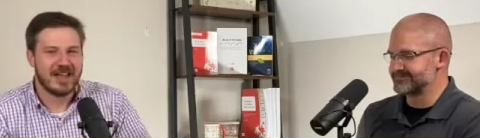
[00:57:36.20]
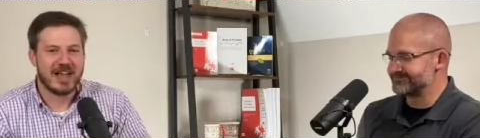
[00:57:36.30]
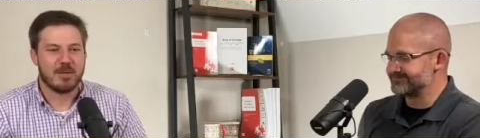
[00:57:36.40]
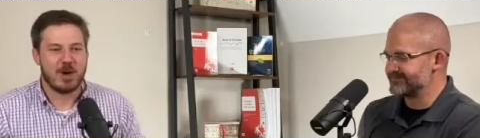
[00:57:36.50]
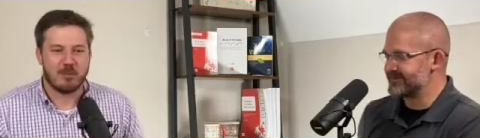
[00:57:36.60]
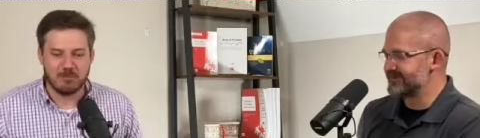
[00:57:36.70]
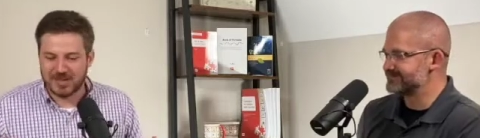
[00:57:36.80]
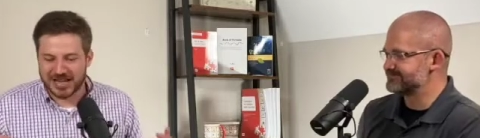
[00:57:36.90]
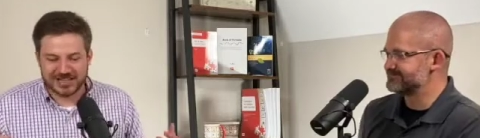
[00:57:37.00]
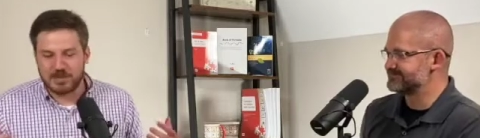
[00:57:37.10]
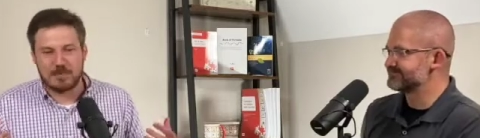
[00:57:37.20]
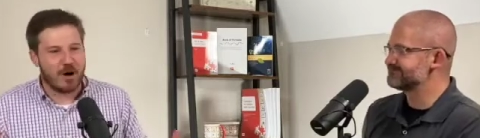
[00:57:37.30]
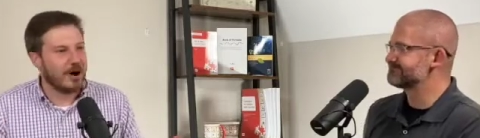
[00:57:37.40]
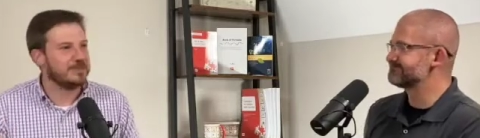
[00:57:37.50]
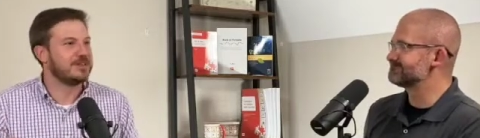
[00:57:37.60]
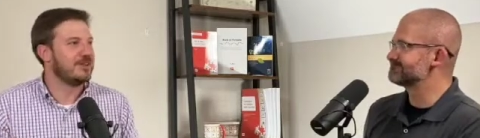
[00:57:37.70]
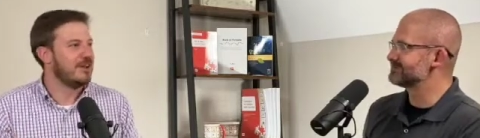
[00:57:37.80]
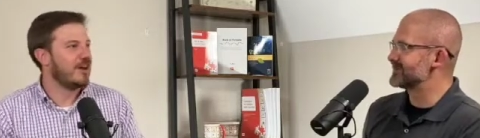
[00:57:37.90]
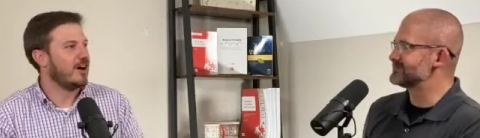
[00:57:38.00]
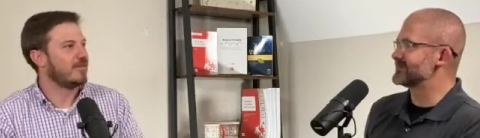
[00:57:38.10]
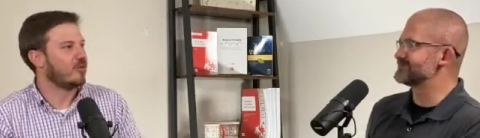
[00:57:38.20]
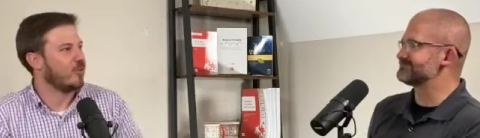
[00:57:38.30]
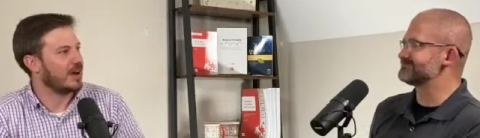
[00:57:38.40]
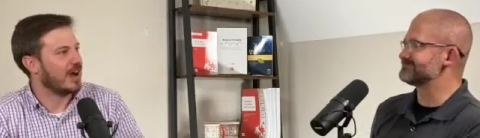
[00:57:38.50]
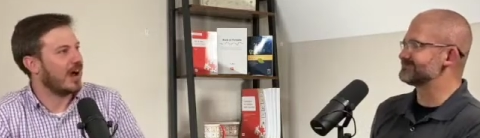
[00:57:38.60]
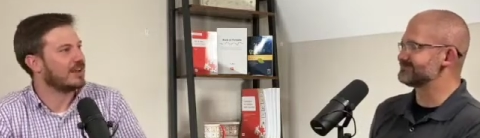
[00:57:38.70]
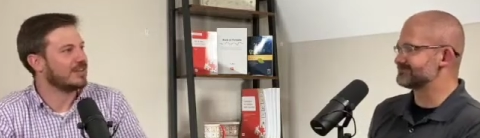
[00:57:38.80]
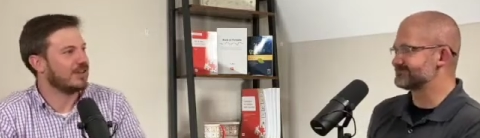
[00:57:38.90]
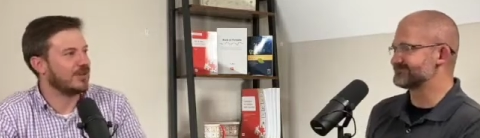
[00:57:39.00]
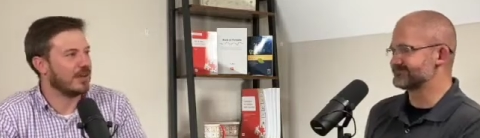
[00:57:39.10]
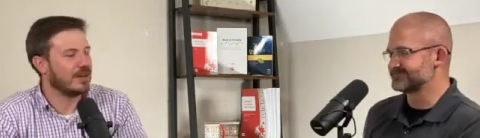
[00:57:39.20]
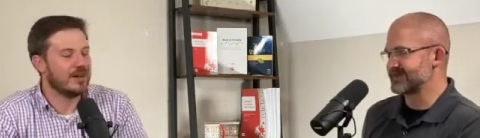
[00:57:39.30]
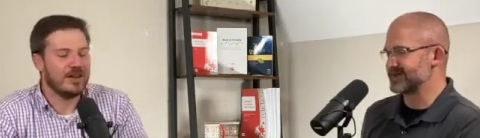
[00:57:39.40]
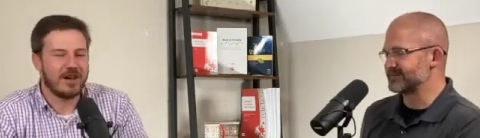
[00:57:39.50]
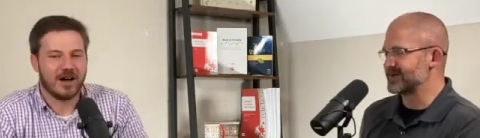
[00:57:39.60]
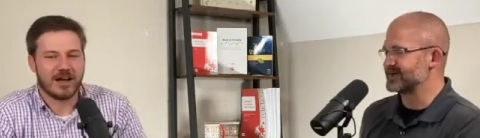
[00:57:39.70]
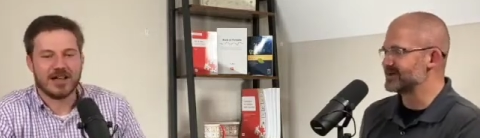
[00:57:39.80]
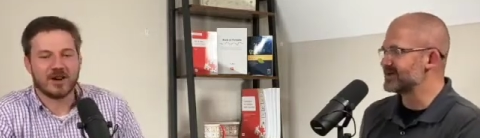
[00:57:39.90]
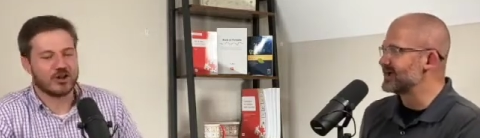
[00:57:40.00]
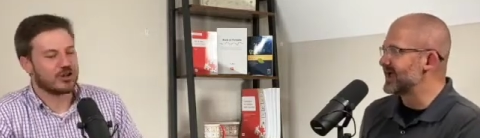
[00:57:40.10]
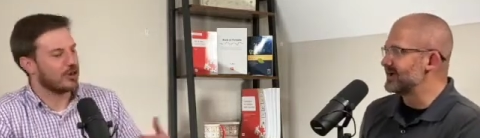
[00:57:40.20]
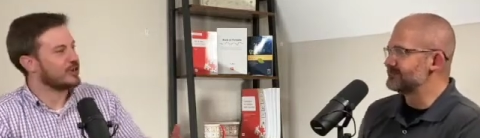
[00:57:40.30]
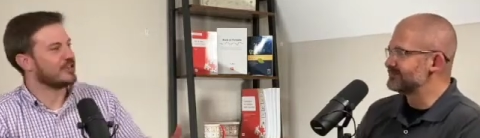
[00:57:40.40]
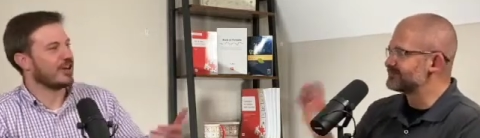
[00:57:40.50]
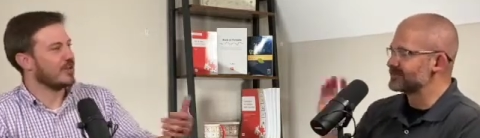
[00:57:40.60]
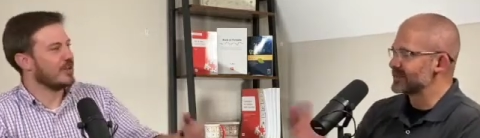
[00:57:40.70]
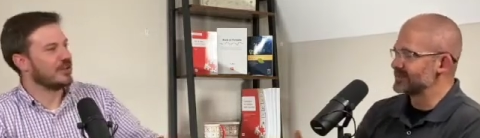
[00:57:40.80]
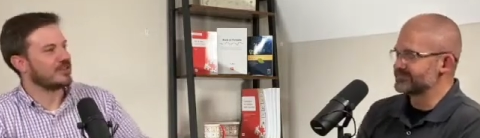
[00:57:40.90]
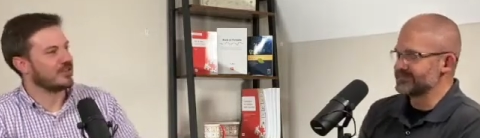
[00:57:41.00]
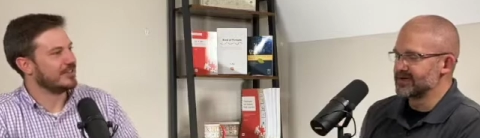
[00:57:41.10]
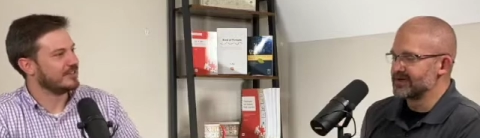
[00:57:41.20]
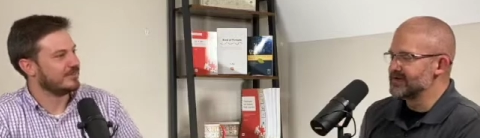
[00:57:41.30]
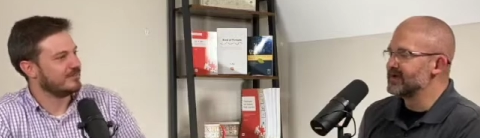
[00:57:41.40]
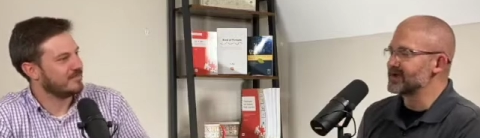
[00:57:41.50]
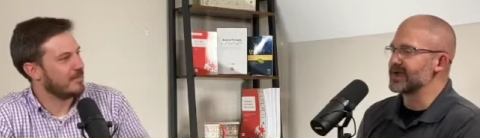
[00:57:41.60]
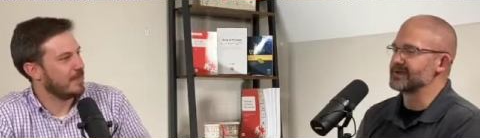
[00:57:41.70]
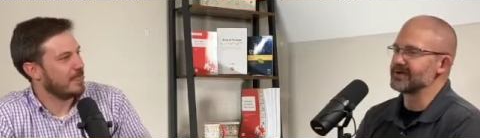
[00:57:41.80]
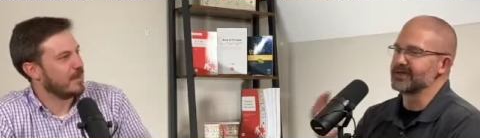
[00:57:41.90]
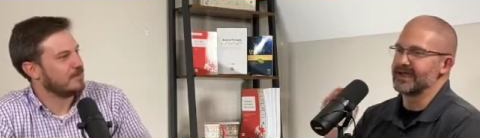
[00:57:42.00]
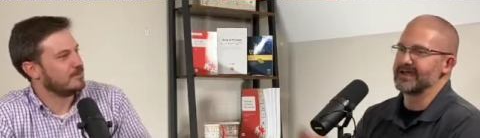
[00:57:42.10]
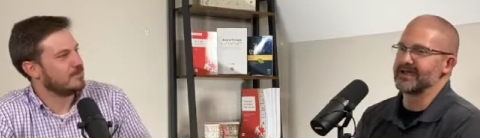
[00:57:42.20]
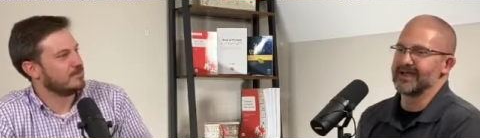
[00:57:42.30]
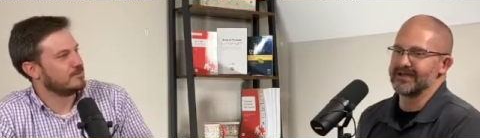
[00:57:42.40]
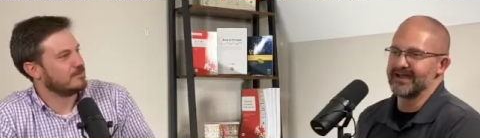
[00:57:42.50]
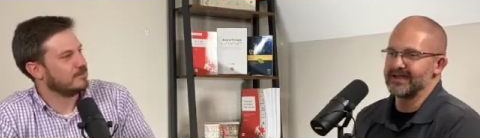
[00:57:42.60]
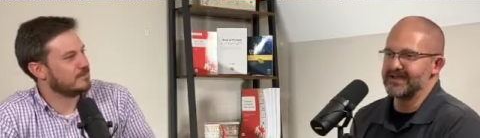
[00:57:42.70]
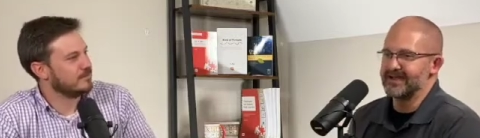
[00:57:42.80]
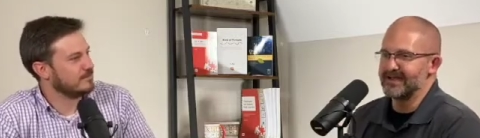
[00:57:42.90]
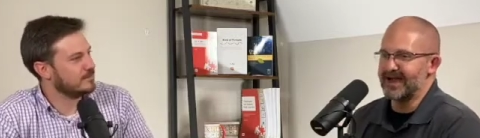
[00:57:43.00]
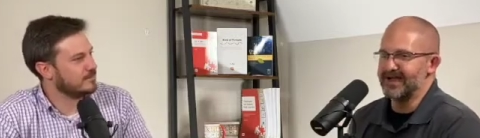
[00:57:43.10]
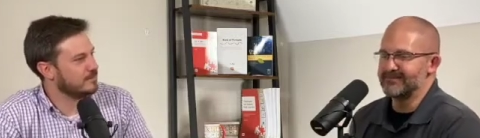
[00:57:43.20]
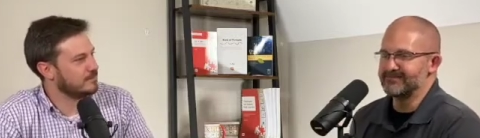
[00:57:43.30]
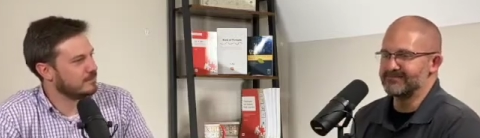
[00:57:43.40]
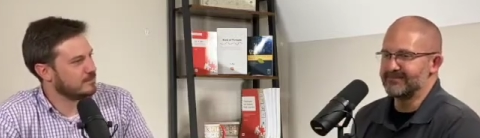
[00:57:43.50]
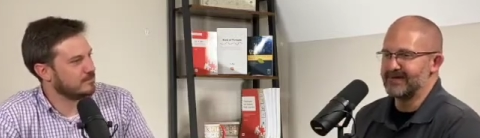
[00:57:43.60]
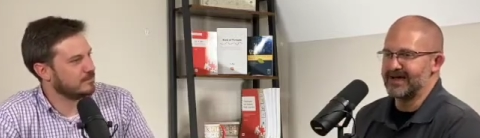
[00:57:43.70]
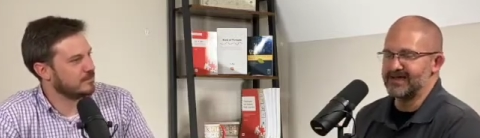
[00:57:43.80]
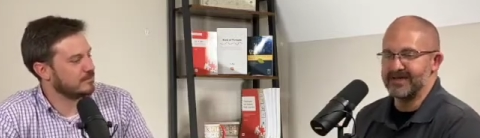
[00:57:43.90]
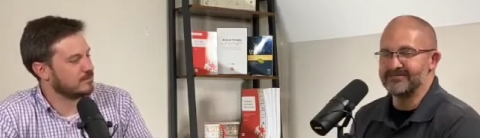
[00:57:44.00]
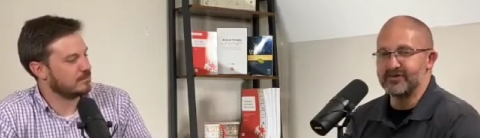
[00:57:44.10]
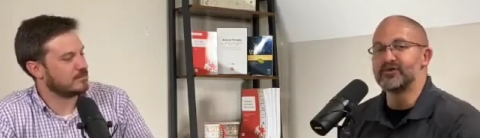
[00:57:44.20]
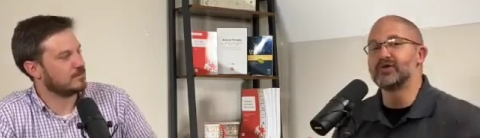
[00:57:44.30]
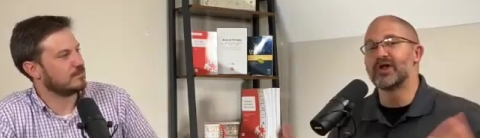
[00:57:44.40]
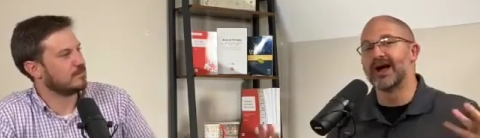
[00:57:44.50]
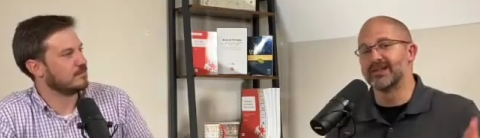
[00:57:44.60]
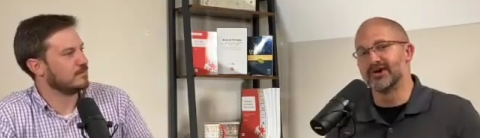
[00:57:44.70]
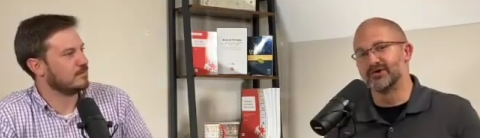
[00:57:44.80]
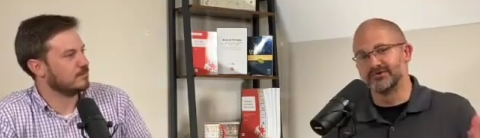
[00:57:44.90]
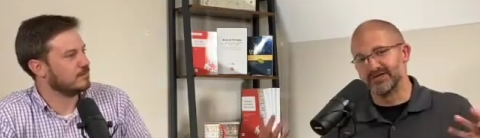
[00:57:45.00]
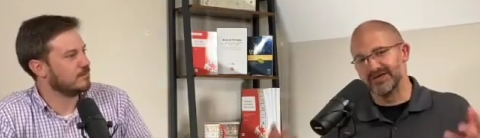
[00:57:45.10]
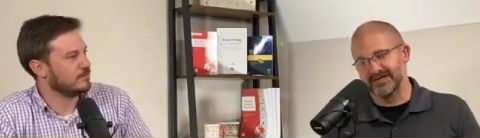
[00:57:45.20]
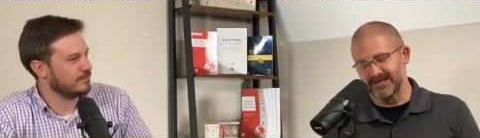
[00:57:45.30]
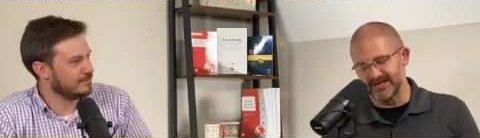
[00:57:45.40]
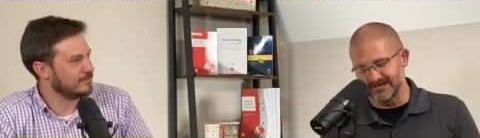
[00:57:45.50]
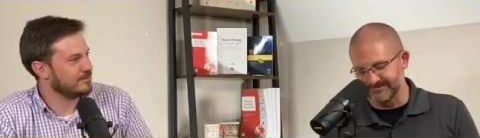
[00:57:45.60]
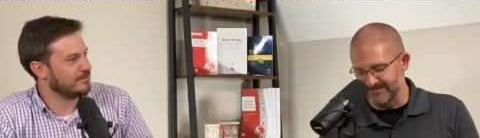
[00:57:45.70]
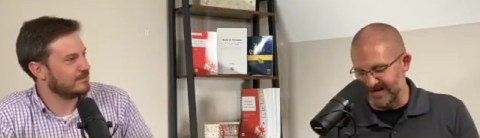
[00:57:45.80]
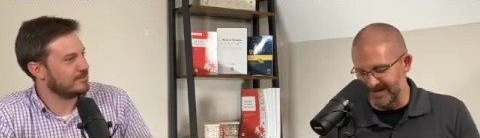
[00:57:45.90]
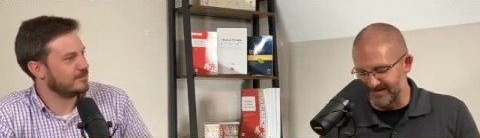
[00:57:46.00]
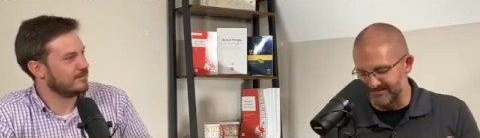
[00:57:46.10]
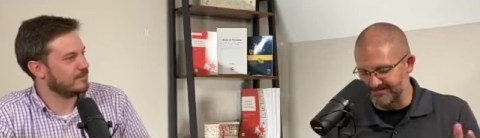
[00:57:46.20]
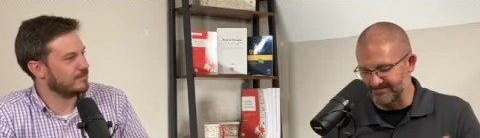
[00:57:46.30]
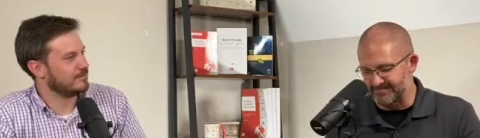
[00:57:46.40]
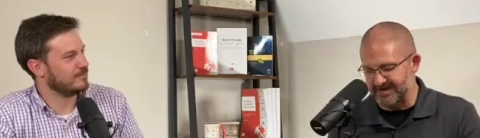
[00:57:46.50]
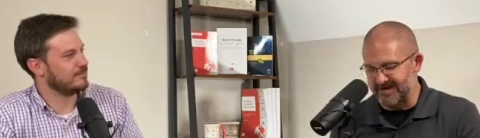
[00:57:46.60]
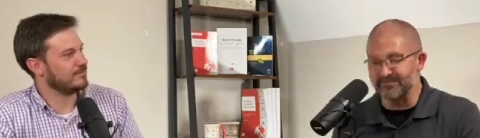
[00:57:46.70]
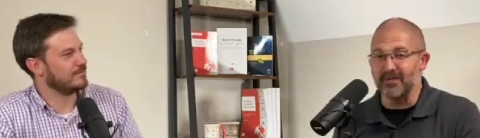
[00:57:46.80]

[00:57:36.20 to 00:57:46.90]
Speaker 1: it, it gets me pumped uh, for what God is doing uh, in our churches and our ministries.
Speaker 2: Look, look, eh, eh, and and I, I, if you do not know Jake and I, I I'm the